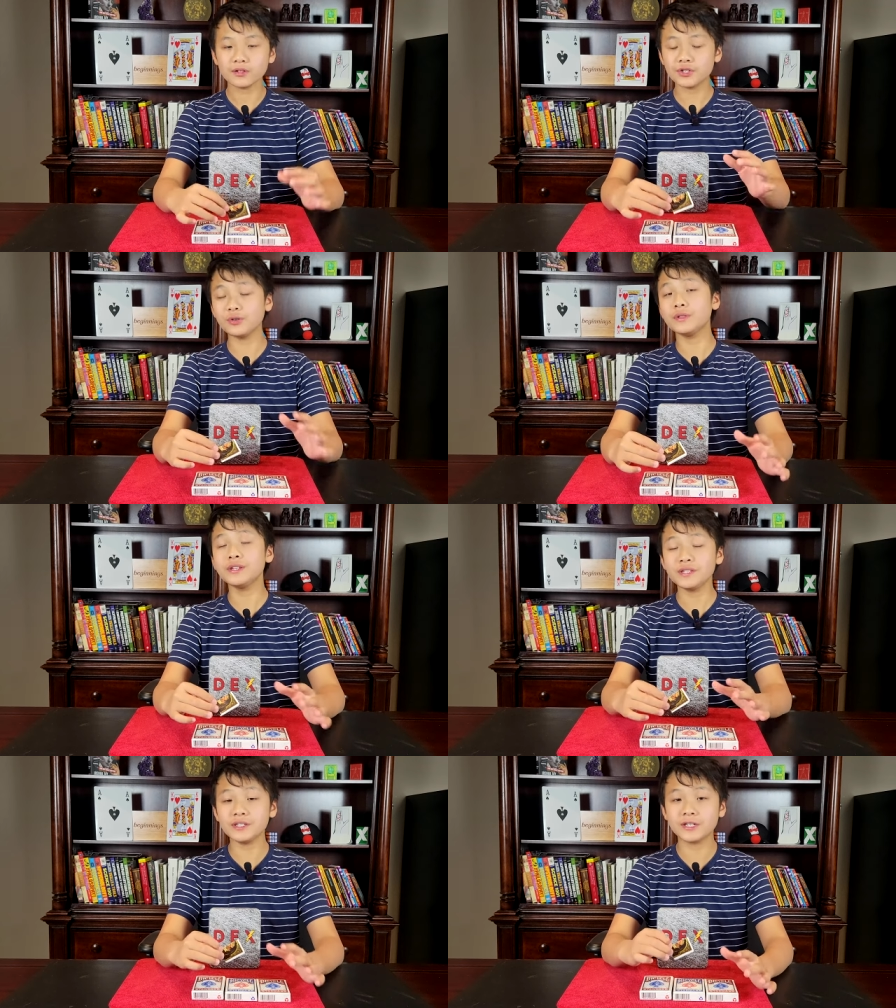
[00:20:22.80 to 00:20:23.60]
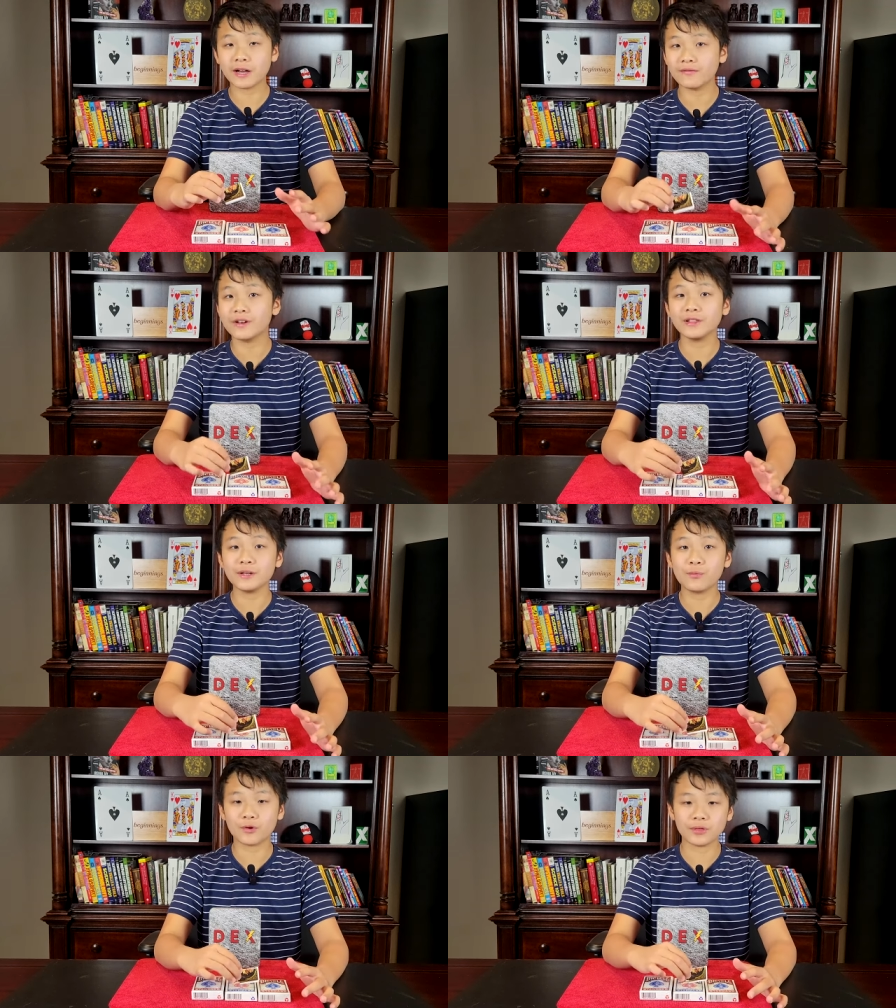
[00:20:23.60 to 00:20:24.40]
So this is
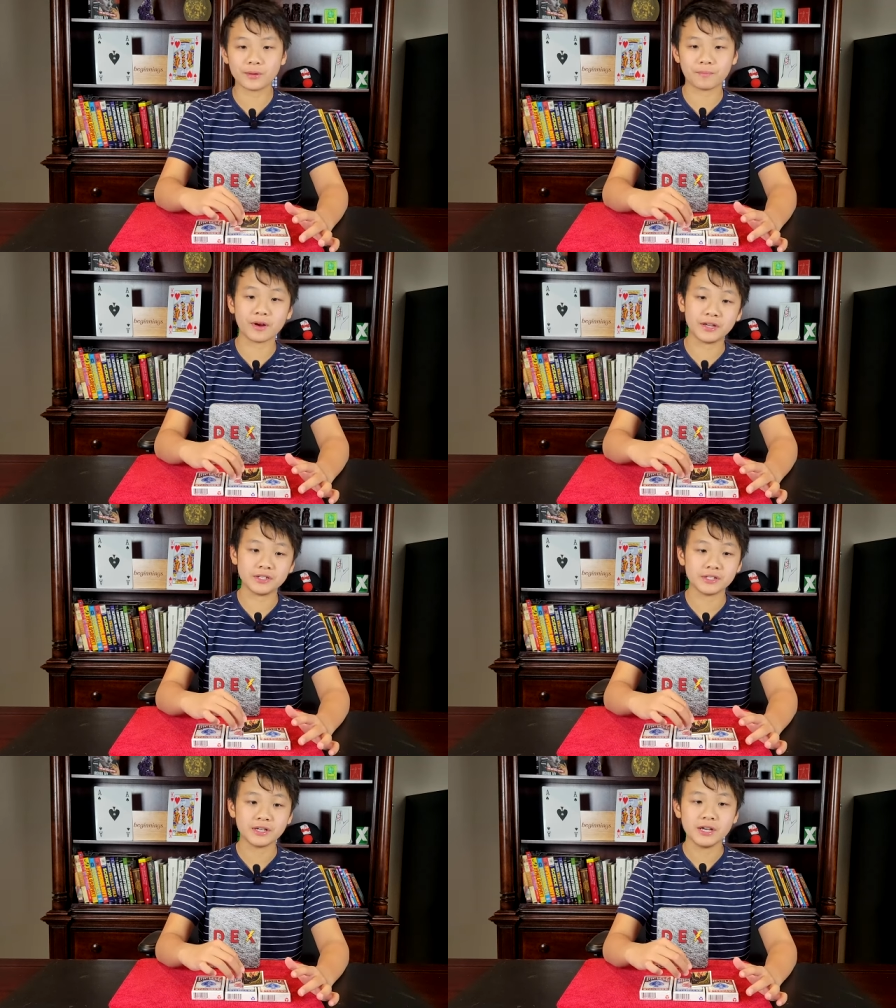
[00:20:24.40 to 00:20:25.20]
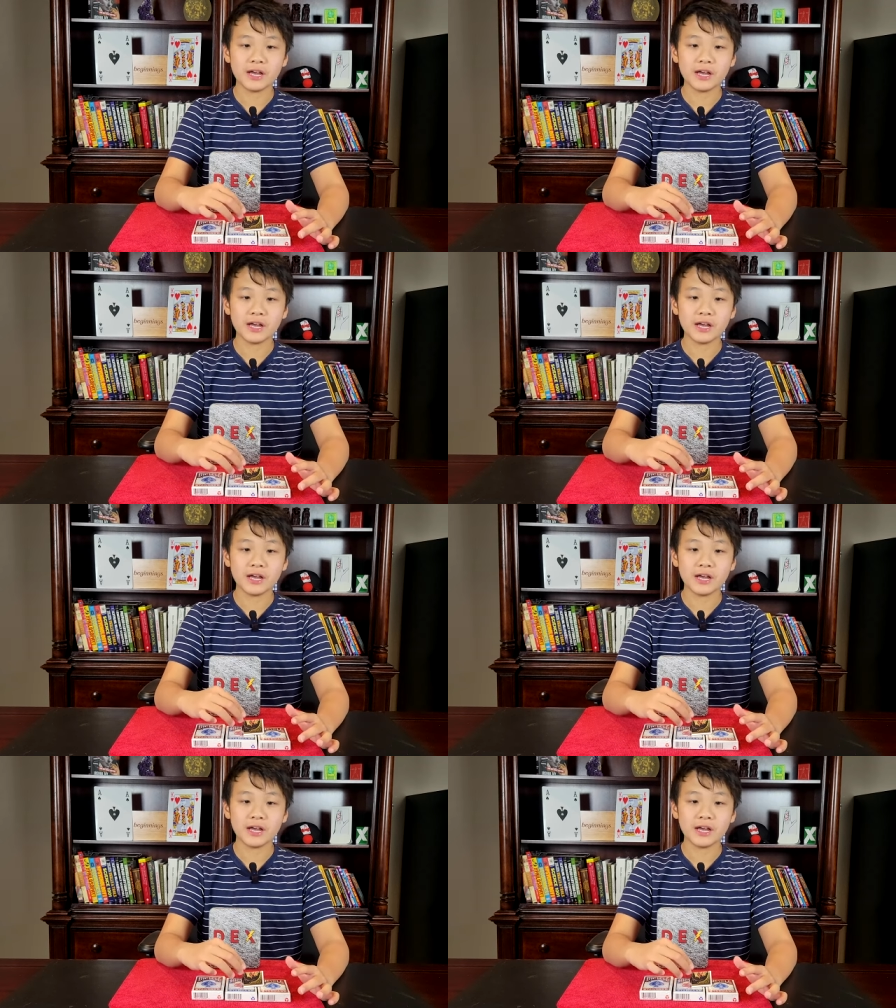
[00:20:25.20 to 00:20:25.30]
definitely worth the price.